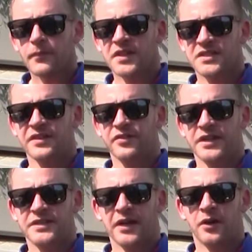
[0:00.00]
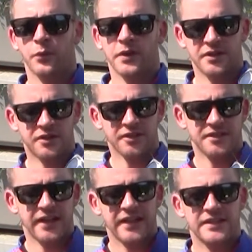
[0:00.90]
Sliver XL with the
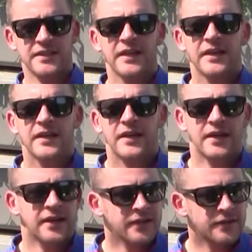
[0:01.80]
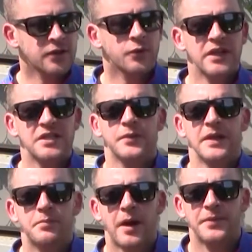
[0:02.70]
tungsten lens, the greens
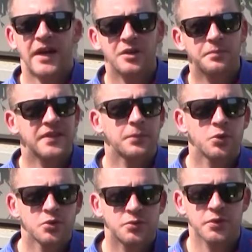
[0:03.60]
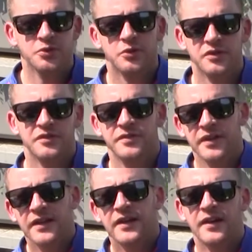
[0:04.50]
really popped out, but the blues were sort of,
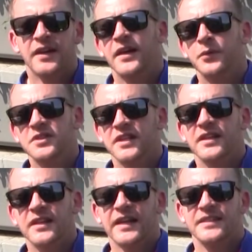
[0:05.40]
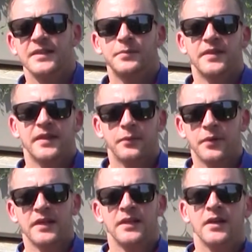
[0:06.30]
I wouldn't say neglected, but they
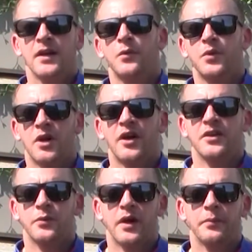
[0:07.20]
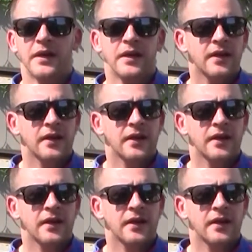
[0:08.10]
really were underwhelming.